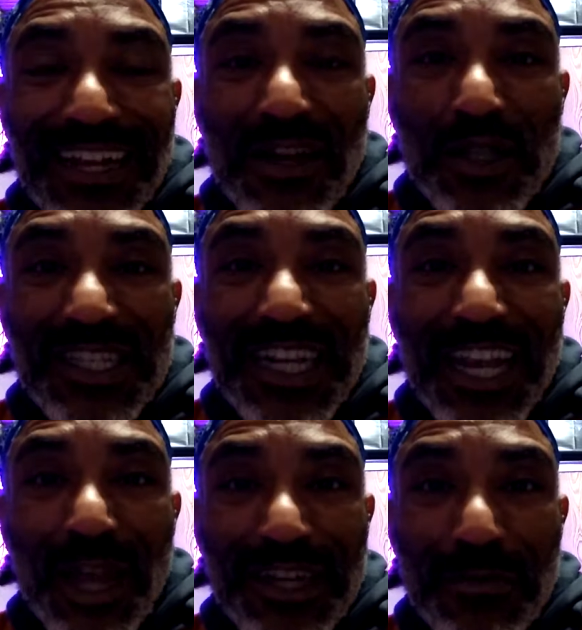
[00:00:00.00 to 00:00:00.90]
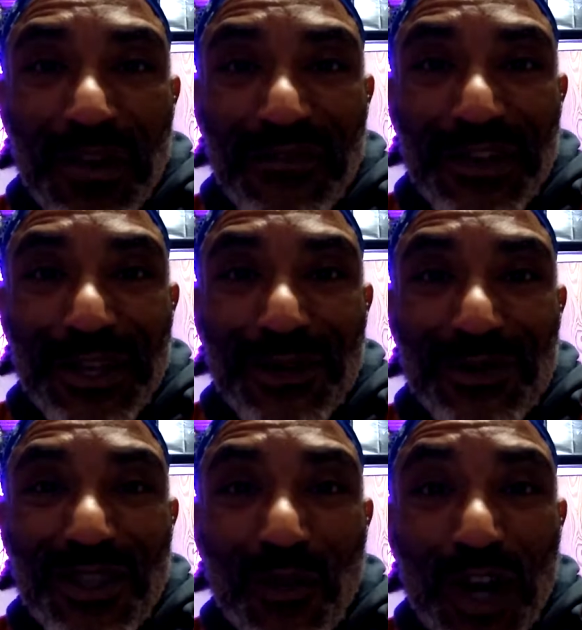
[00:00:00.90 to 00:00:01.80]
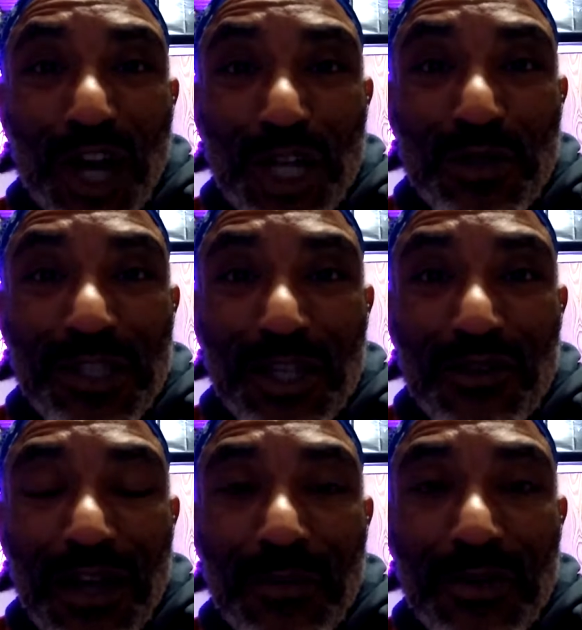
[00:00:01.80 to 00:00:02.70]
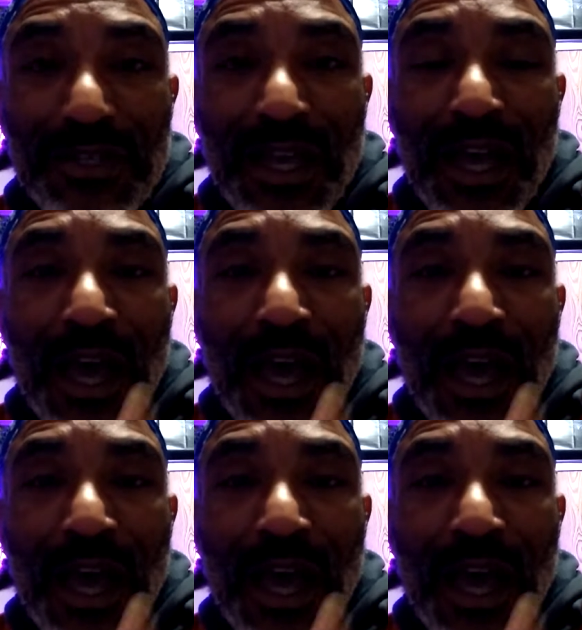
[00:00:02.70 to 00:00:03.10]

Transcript: and constantly liked my videos, the 100 subscribers,